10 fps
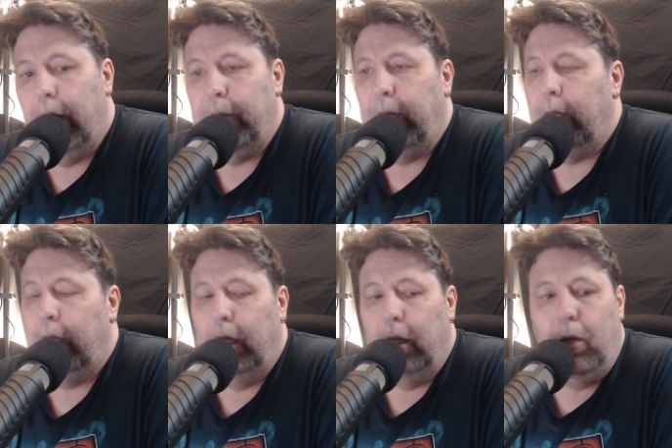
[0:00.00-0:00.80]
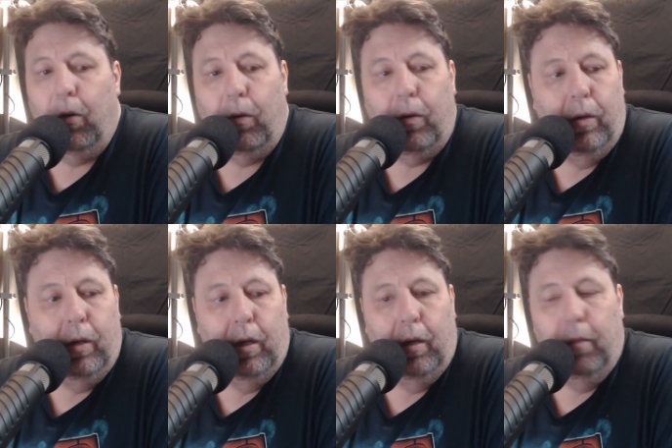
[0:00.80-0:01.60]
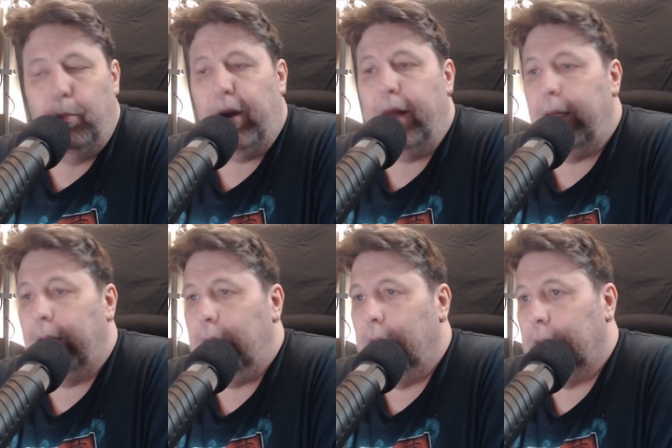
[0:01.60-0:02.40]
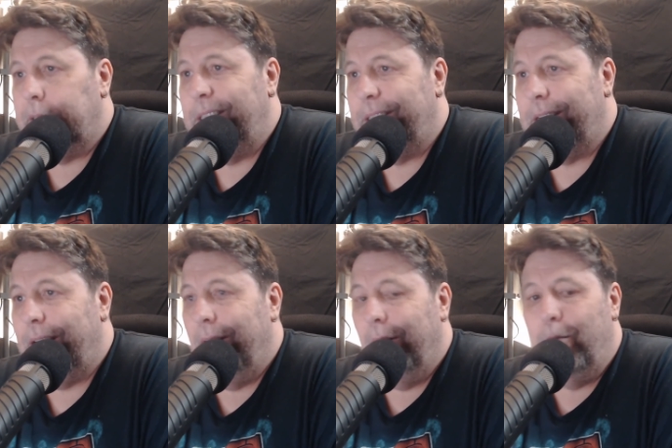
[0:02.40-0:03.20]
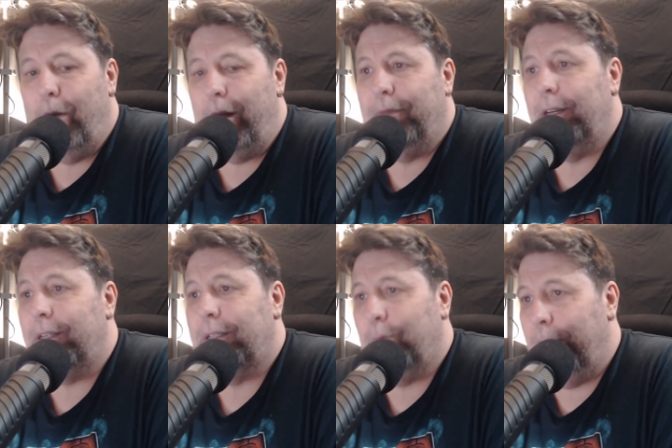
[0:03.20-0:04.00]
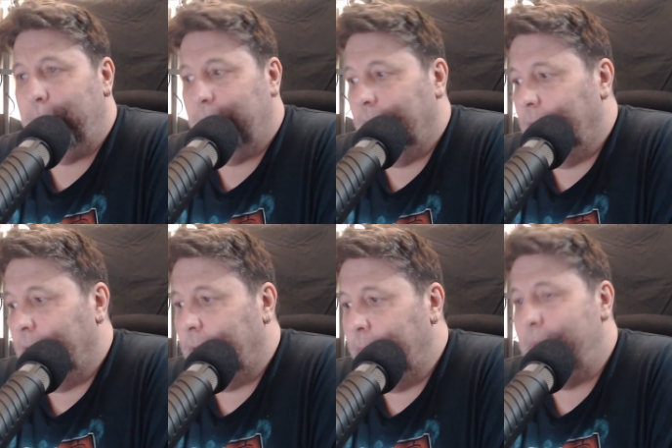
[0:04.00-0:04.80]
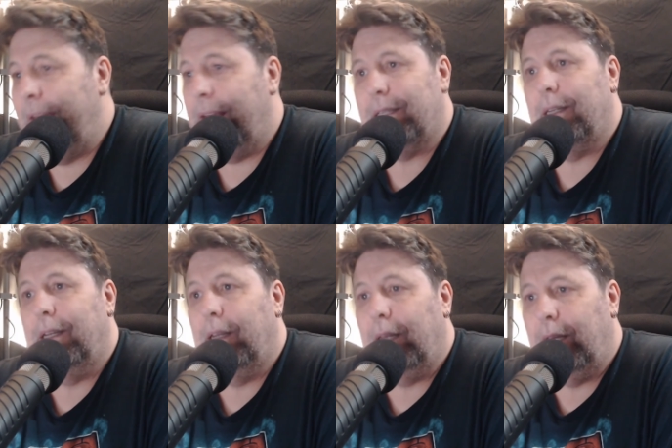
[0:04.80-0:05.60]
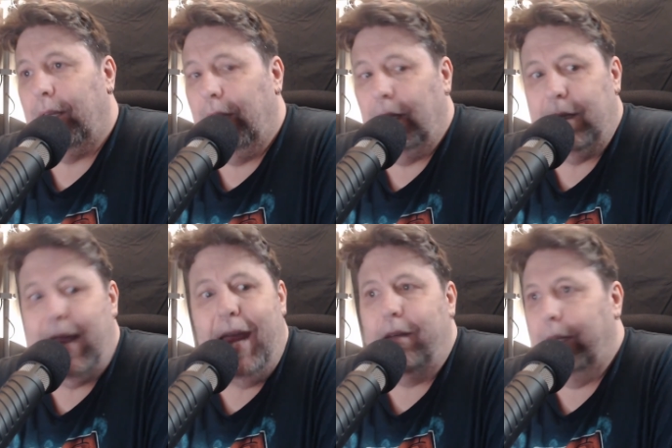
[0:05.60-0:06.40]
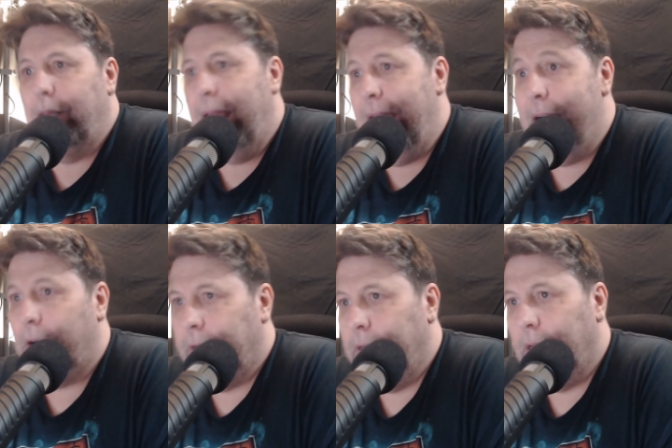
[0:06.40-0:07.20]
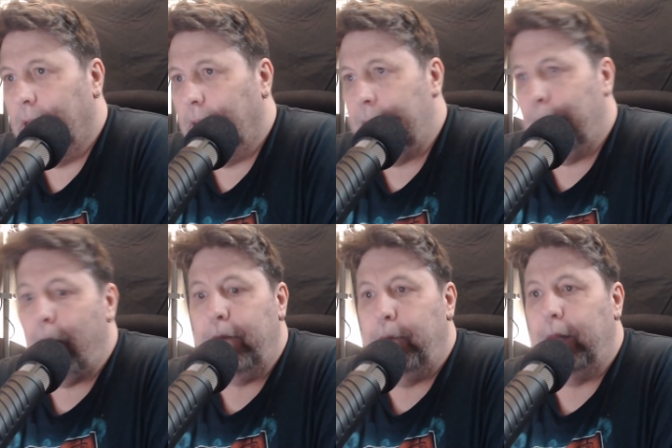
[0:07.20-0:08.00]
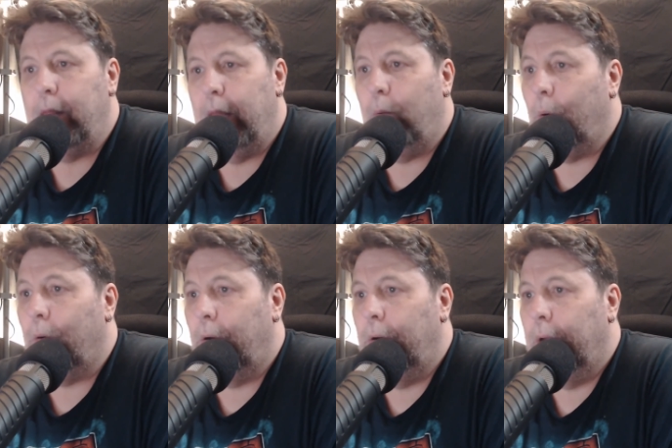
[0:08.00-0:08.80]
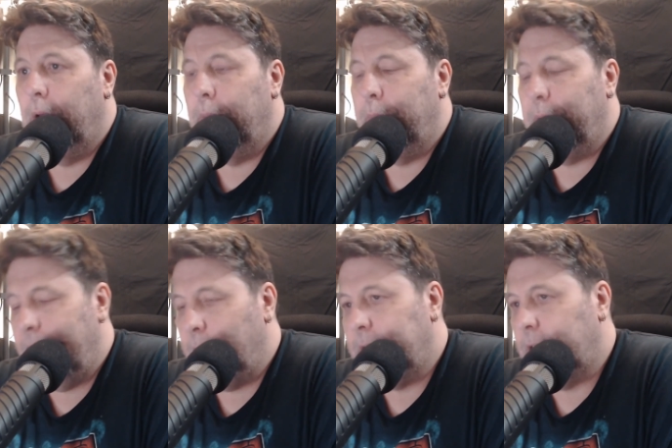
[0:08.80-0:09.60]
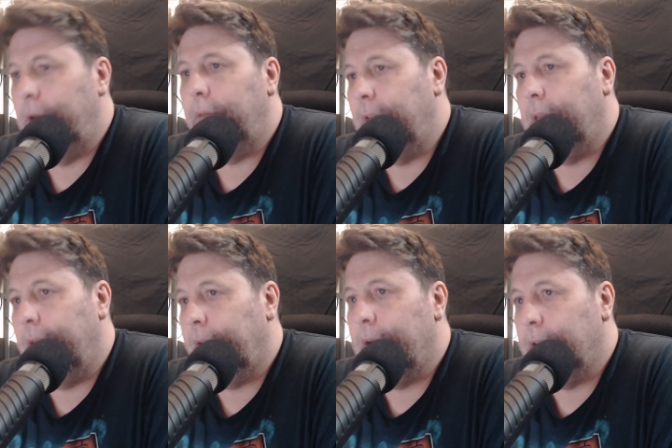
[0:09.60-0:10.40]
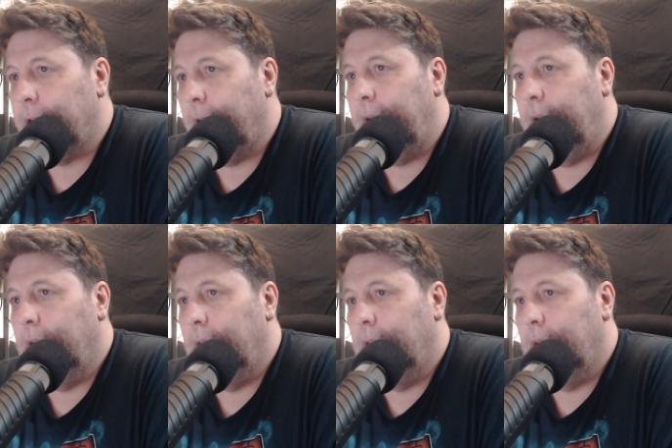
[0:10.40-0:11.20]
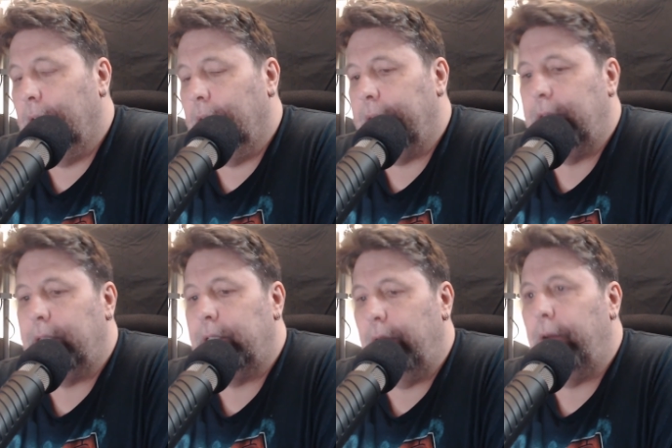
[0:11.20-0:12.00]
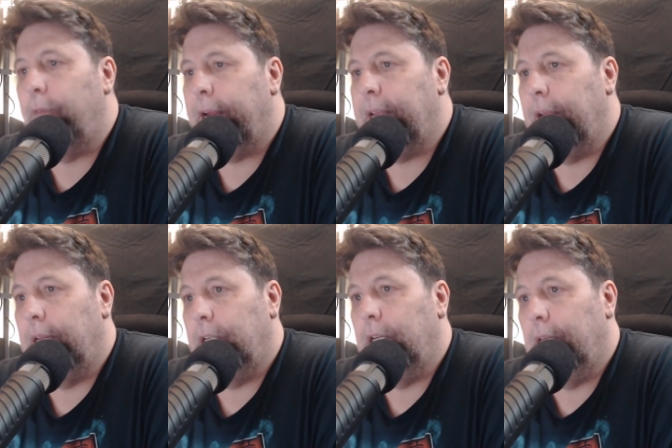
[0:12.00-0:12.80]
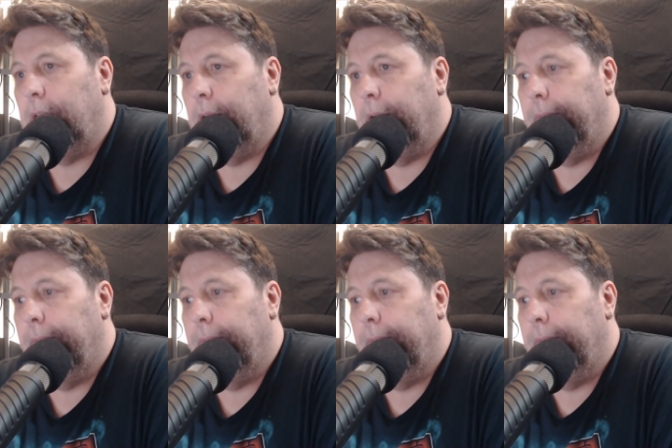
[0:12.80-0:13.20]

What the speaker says: And I mean, your brother, sister might have just swept the mess tent out. That might have been their war, but they were serving their country. They deserve recognition.